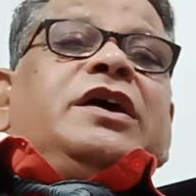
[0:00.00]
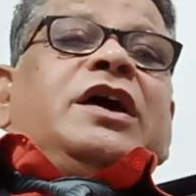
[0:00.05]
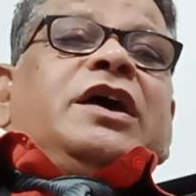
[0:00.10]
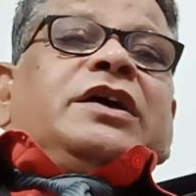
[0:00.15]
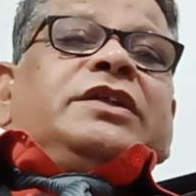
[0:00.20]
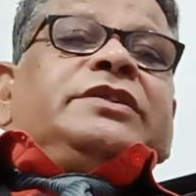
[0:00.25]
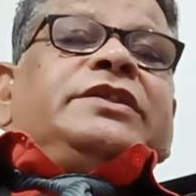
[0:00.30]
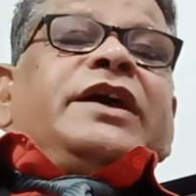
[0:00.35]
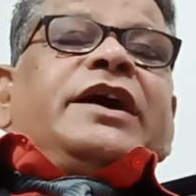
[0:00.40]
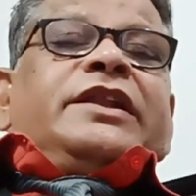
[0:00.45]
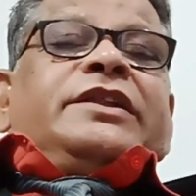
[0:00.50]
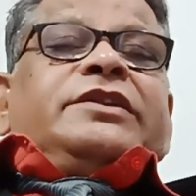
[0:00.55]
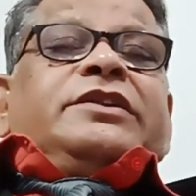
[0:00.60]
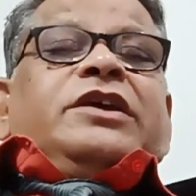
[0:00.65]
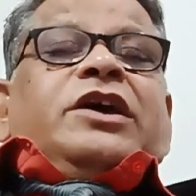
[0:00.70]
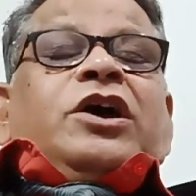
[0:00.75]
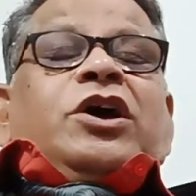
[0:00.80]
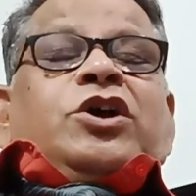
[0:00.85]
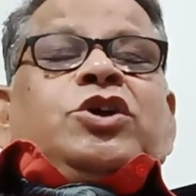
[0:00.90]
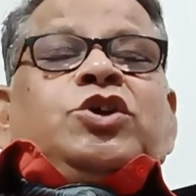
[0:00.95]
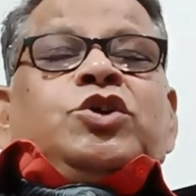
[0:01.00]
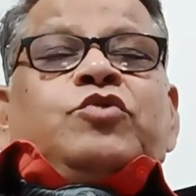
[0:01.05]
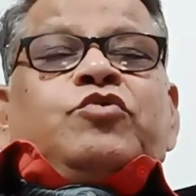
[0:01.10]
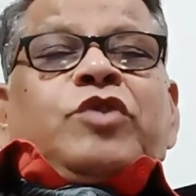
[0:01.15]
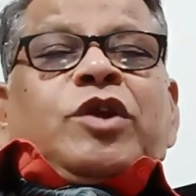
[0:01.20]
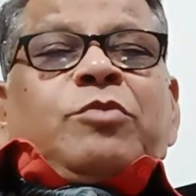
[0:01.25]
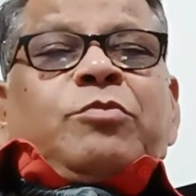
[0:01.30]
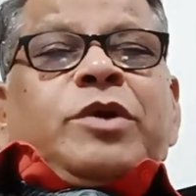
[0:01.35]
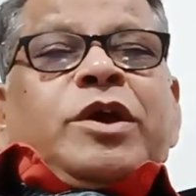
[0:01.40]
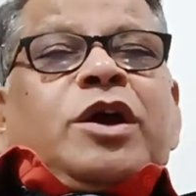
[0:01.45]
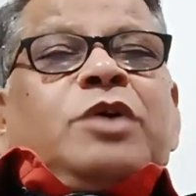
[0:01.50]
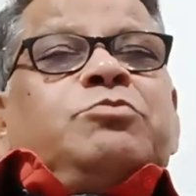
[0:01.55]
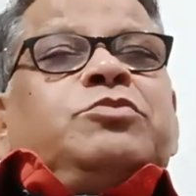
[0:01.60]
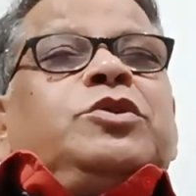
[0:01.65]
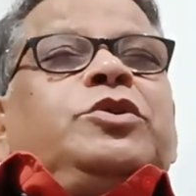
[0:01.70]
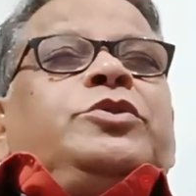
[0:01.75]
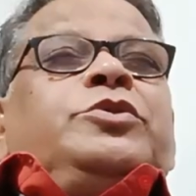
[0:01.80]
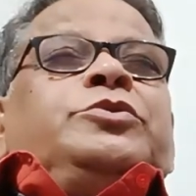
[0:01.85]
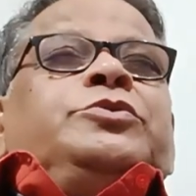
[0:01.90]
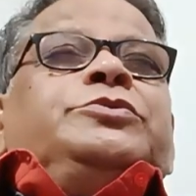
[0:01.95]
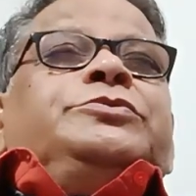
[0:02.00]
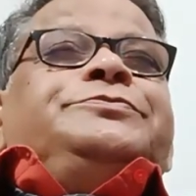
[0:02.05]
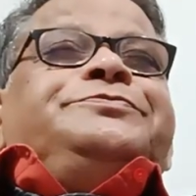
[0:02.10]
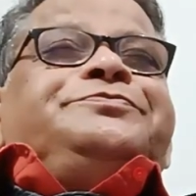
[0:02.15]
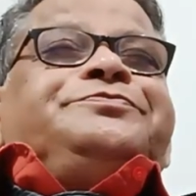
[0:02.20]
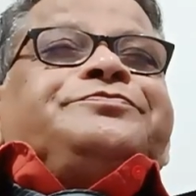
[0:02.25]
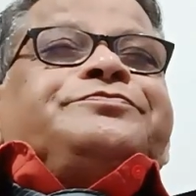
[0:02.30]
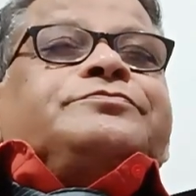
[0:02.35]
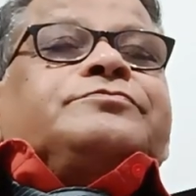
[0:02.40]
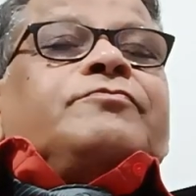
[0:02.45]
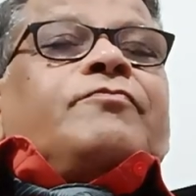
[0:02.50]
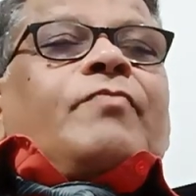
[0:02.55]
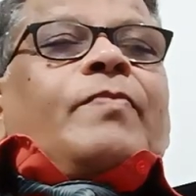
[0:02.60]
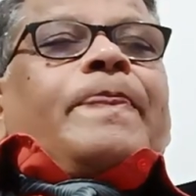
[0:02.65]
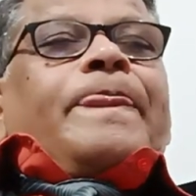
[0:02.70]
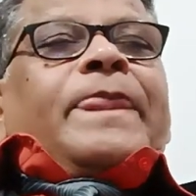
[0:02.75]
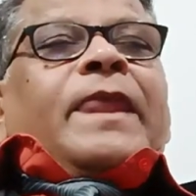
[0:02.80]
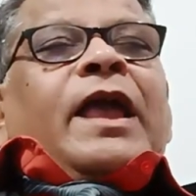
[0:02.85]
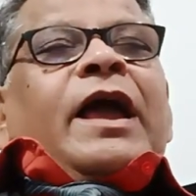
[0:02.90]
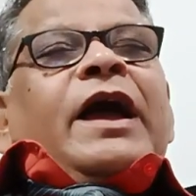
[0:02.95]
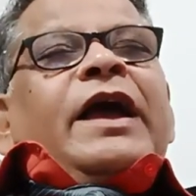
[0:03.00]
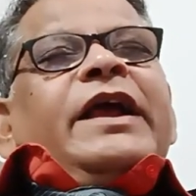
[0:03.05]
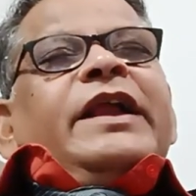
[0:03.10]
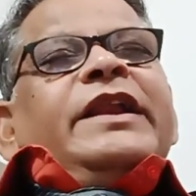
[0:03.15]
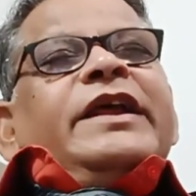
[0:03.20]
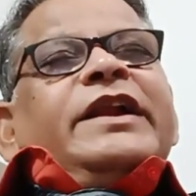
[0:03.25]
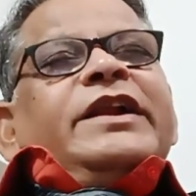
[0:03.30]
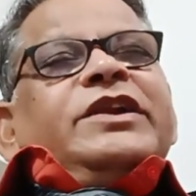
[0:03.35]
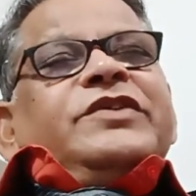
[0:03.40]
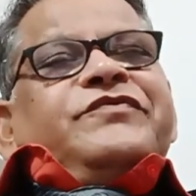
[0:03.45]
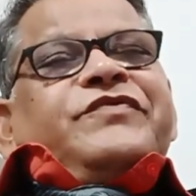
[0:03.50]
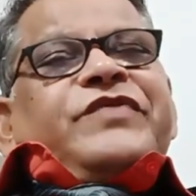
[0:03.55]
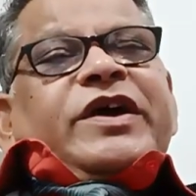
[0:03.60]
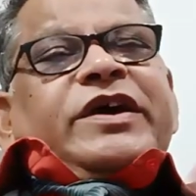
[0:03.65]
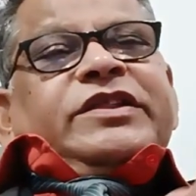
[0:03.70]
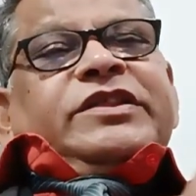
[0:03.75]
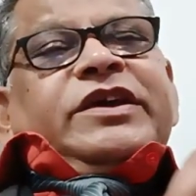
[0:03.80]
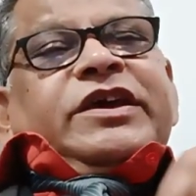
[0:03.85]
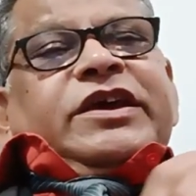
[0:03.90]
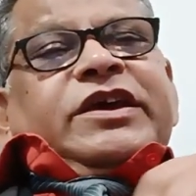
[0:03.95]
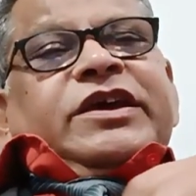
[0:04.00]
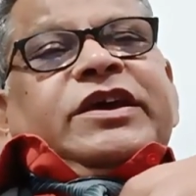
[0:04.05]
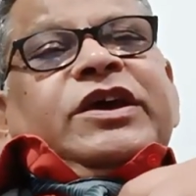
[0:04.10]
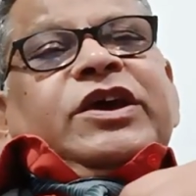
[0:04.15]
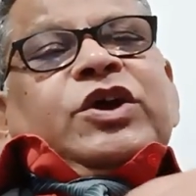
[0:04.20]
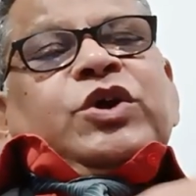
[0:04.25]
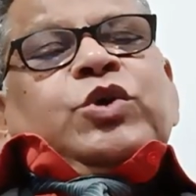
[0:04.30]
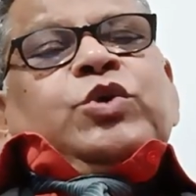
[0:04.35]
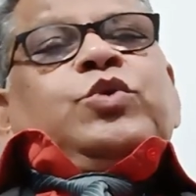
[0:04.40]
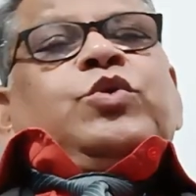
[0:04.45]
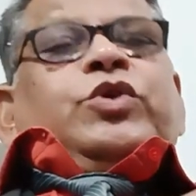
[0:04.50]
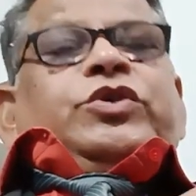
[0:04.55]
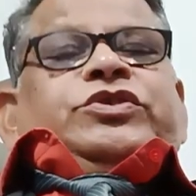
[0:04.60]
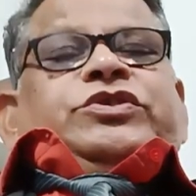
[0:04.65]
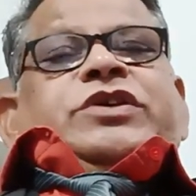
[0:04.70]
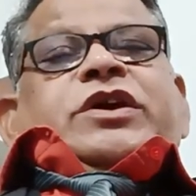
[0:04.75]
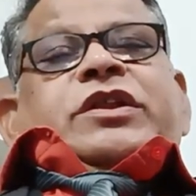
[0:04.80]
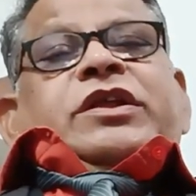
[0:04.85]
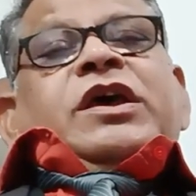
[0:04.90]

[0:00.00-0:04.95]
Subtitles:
Then you will be able to identify the question.